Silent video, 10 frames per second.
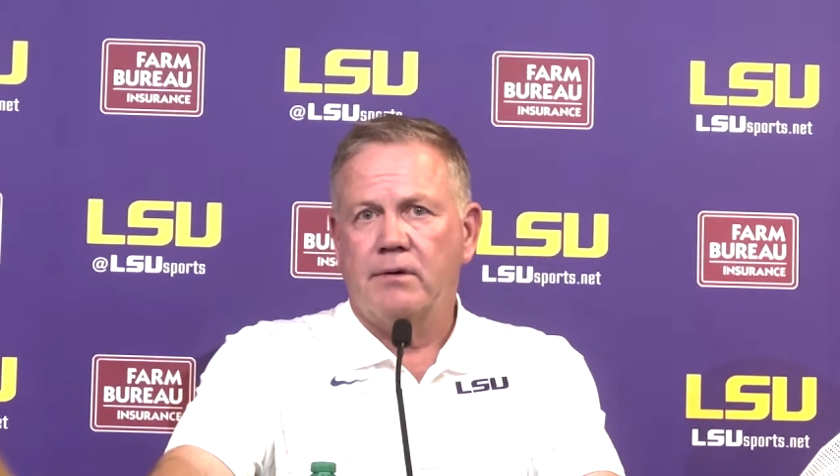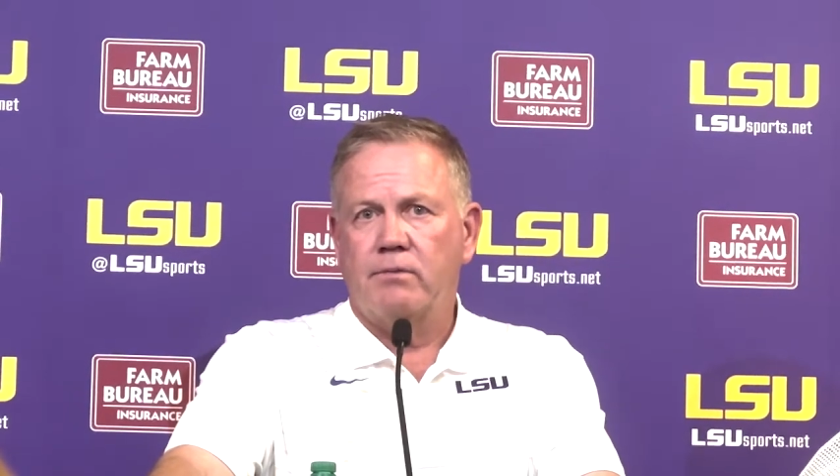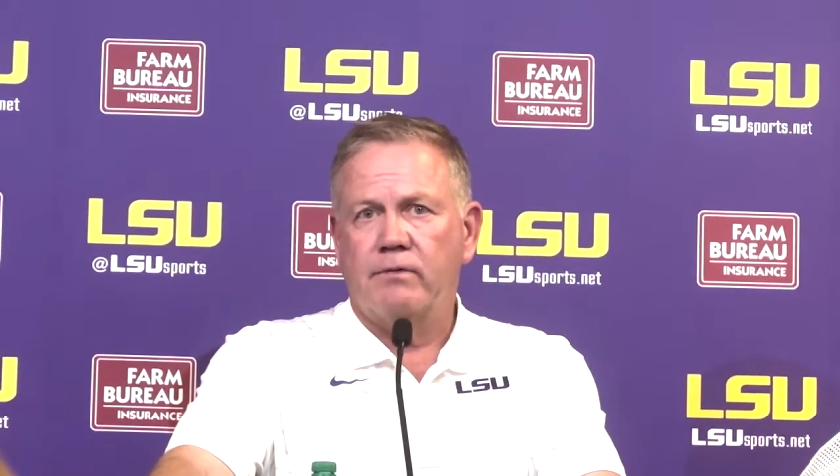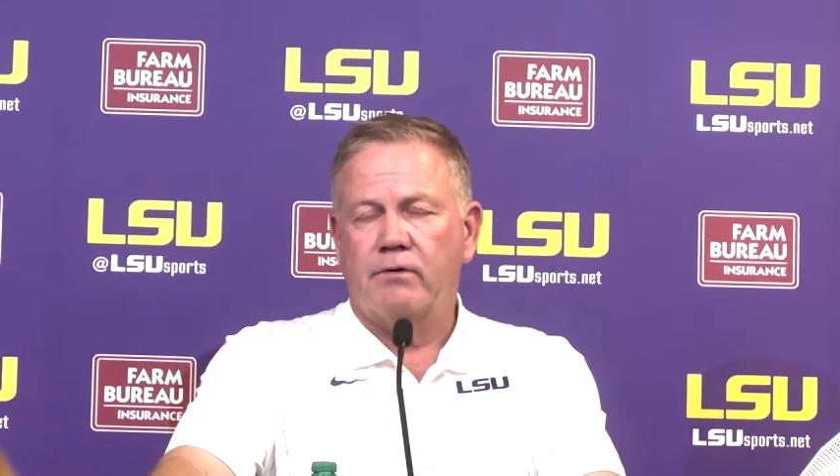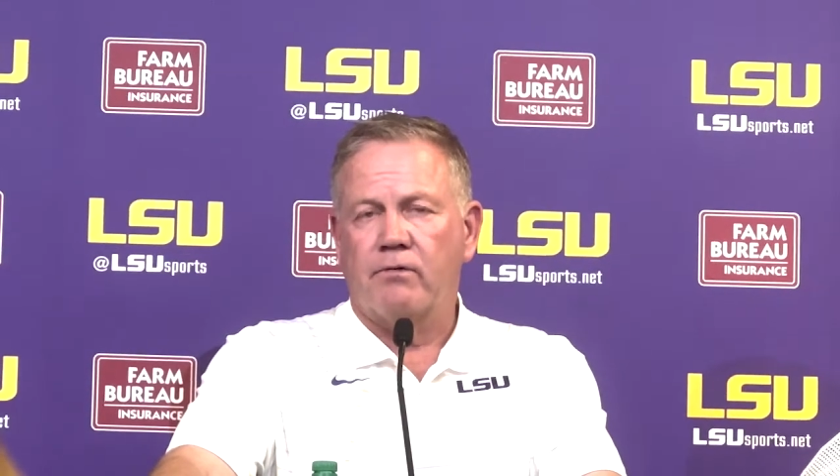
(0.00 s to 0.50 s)

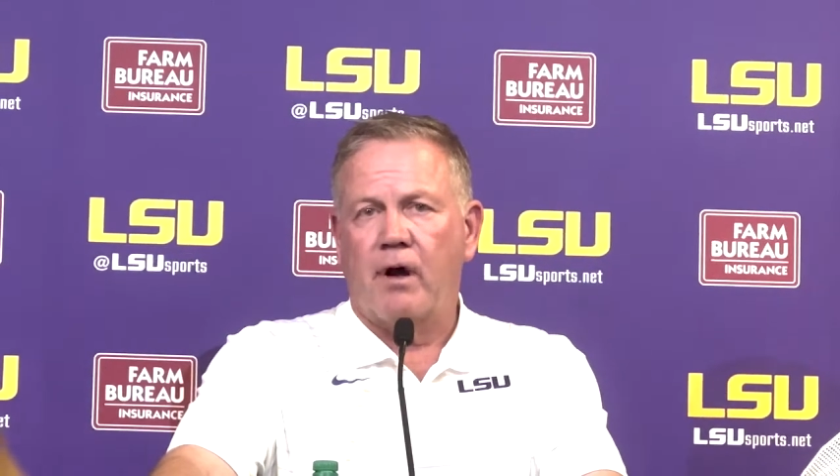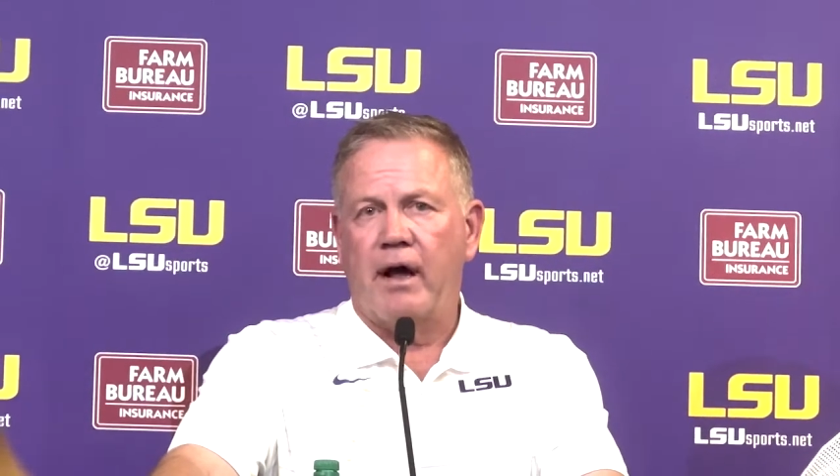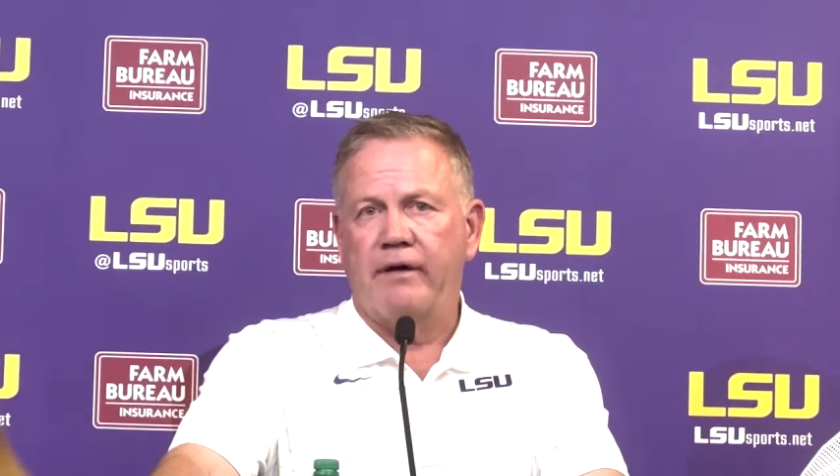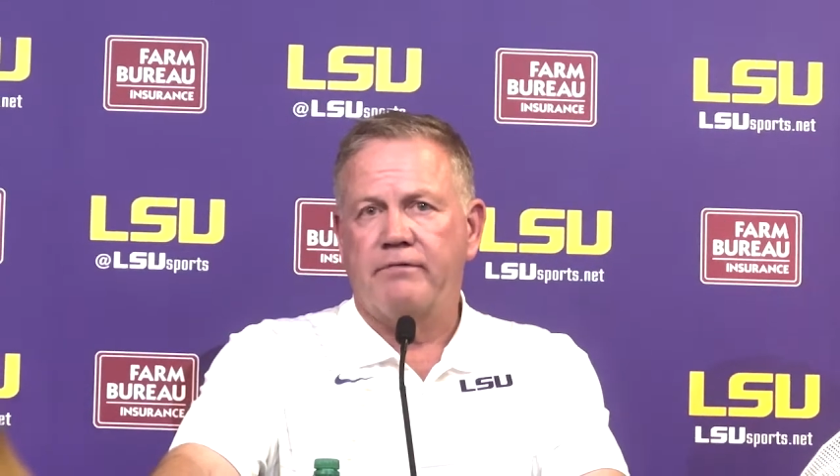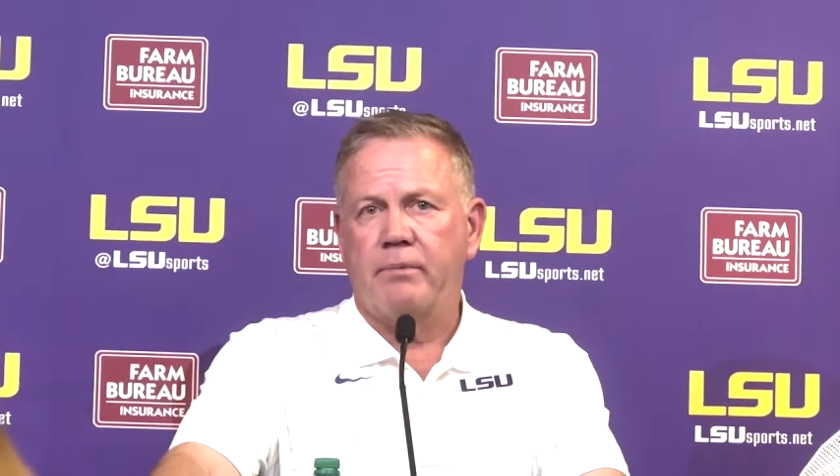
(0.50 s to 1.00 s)
we've
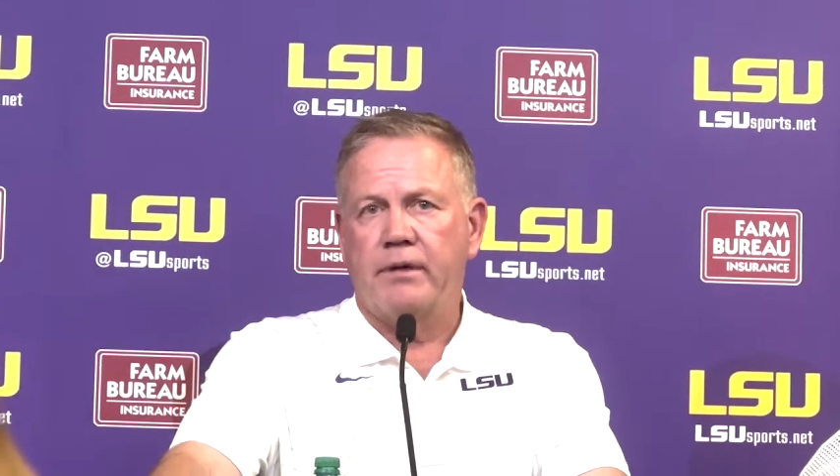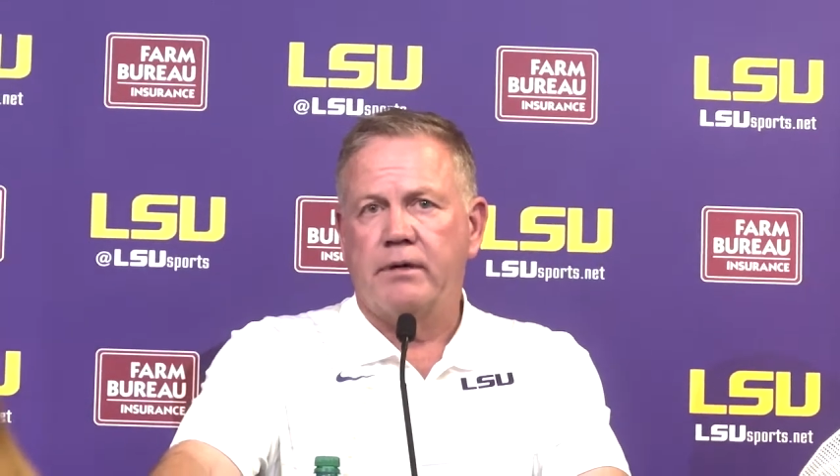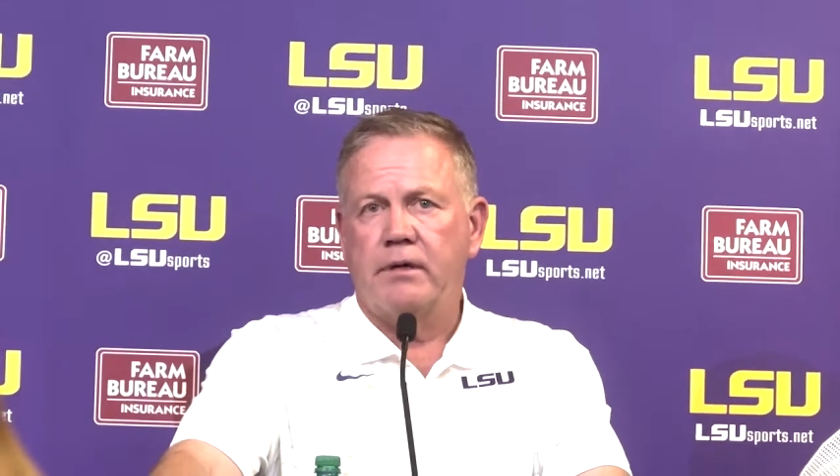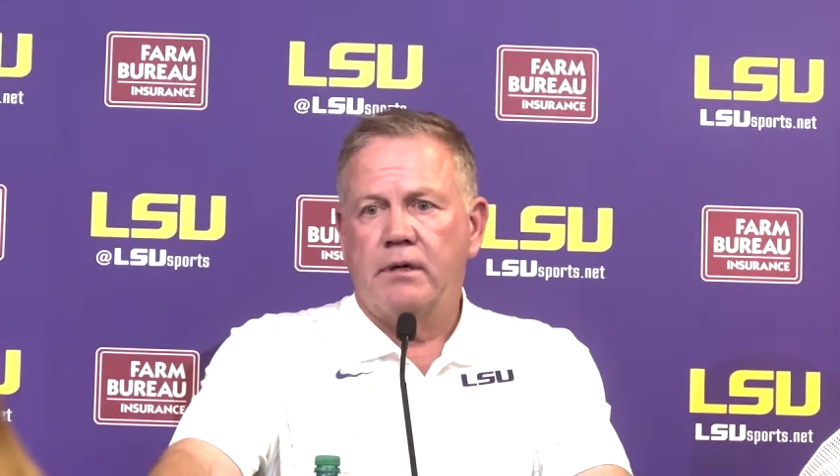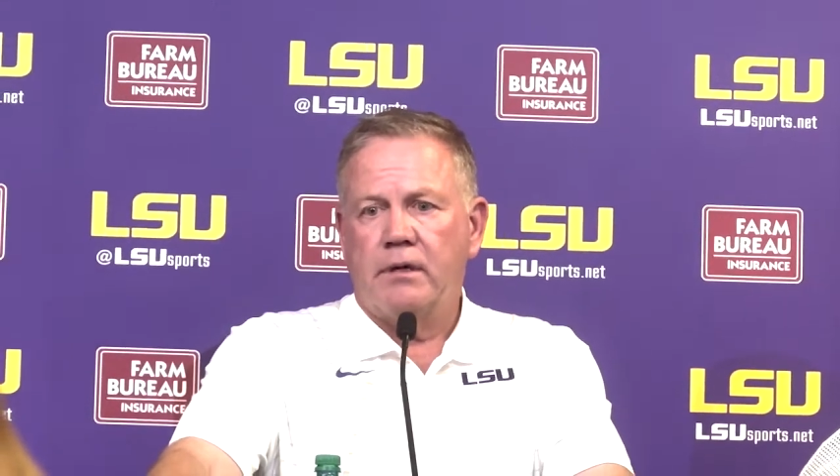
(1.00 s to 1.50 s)
arrived, but
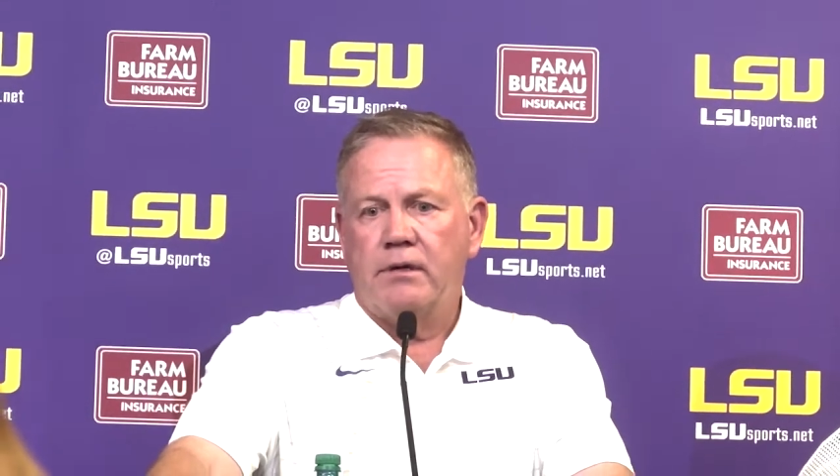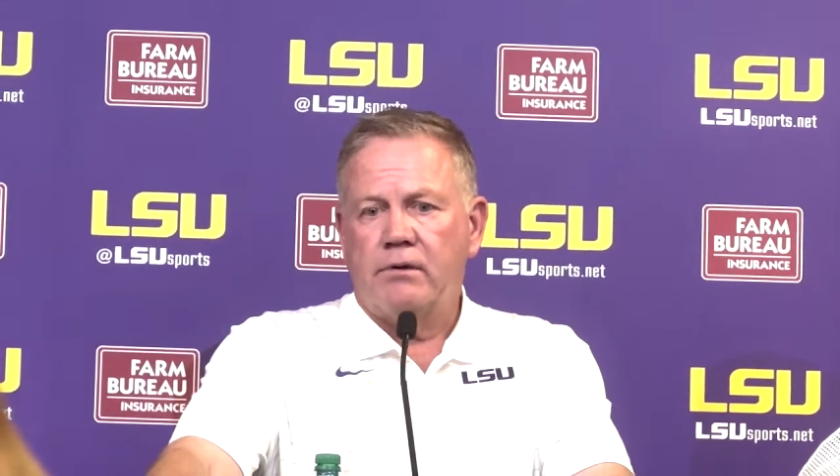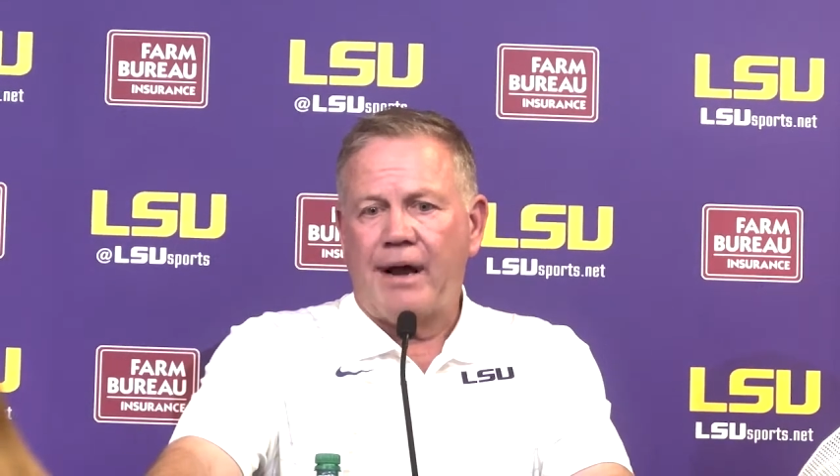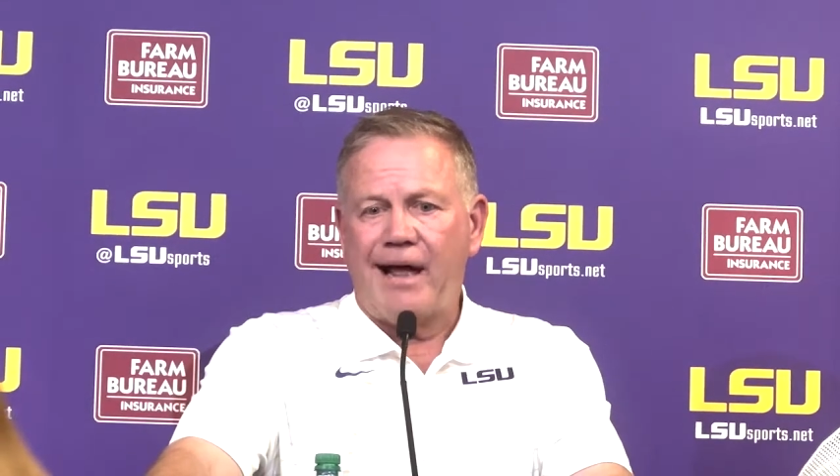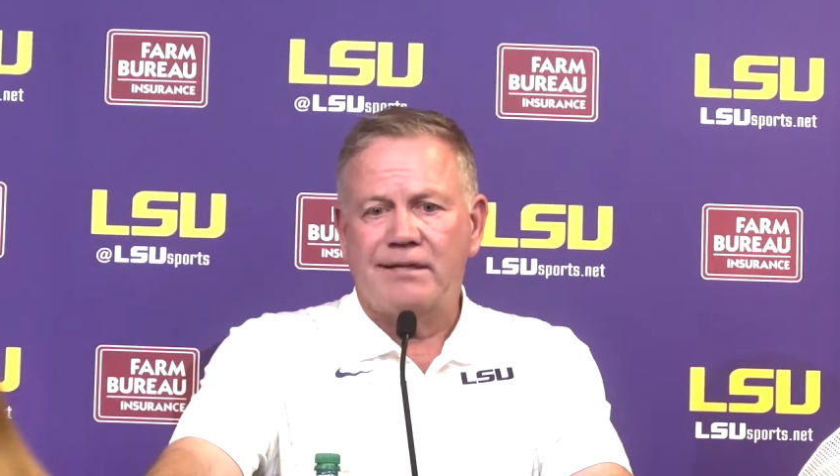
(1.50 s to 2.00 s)

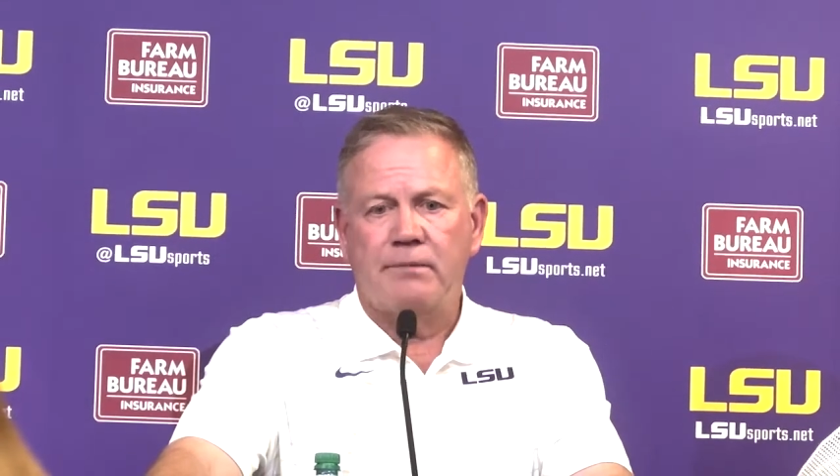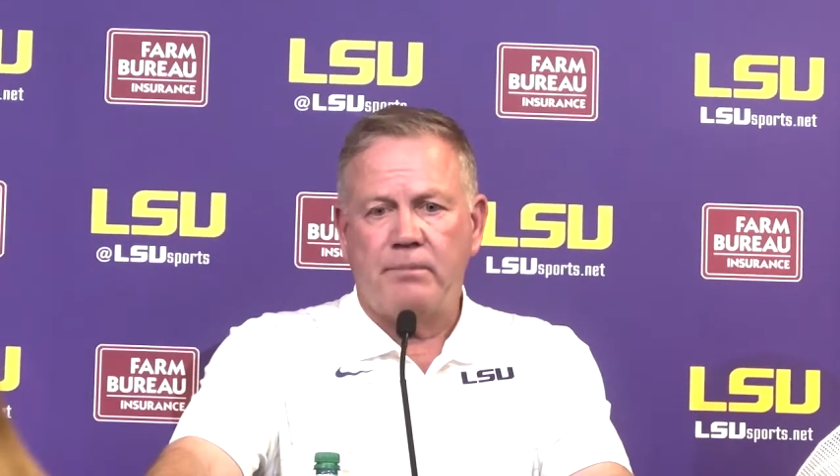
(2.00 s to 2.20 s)
there had to